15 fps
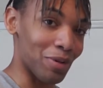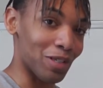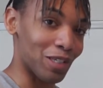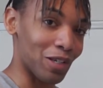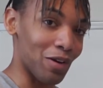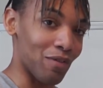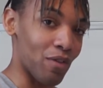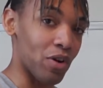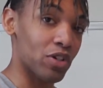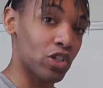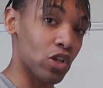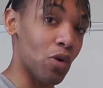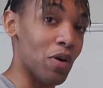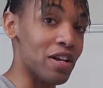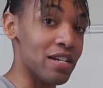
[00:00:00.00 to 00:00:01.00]
and so forth.
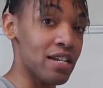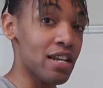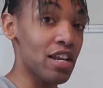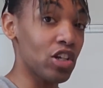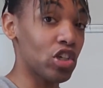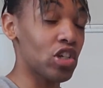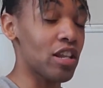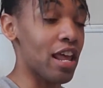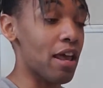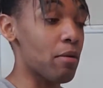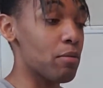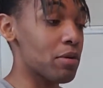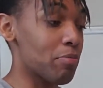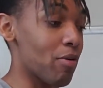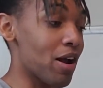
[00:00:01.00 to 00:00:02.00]
So a niche that I
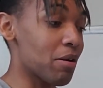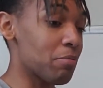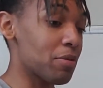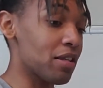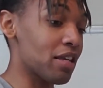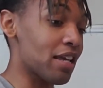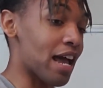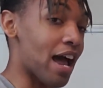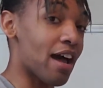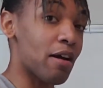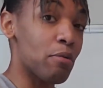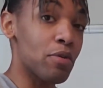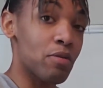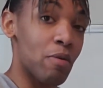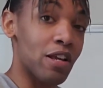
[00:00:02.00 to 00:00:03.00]
would
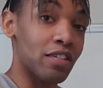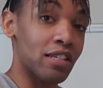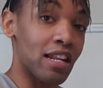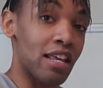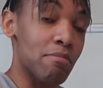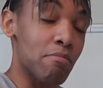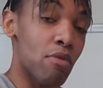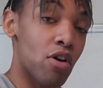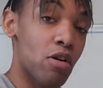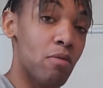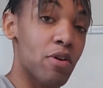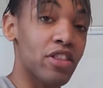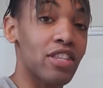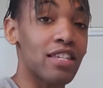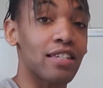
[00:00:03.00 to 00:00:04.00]
resonate more
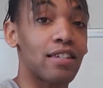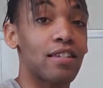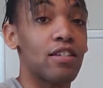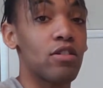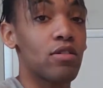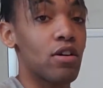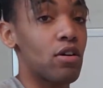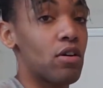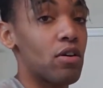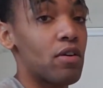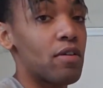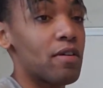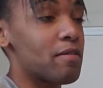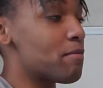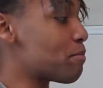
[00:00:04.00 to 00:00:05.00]
with is,
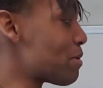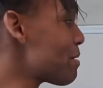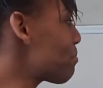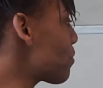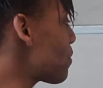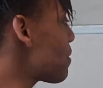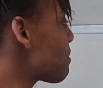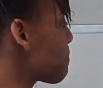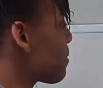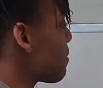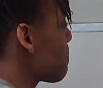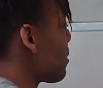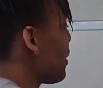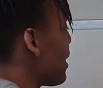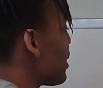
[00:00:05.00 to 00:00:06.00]
people in
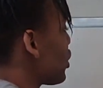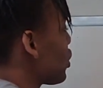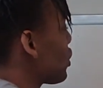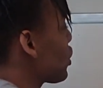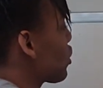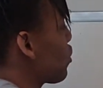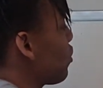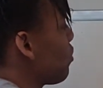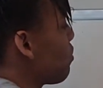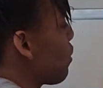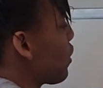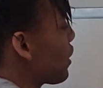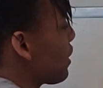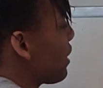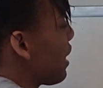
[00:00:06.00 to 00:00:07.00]
relations to
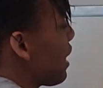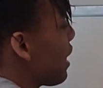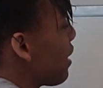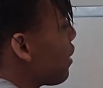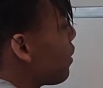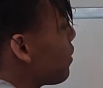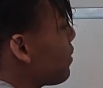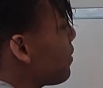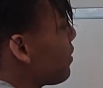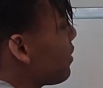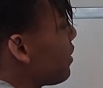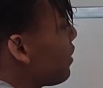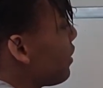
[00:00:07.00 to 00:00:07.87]
working out,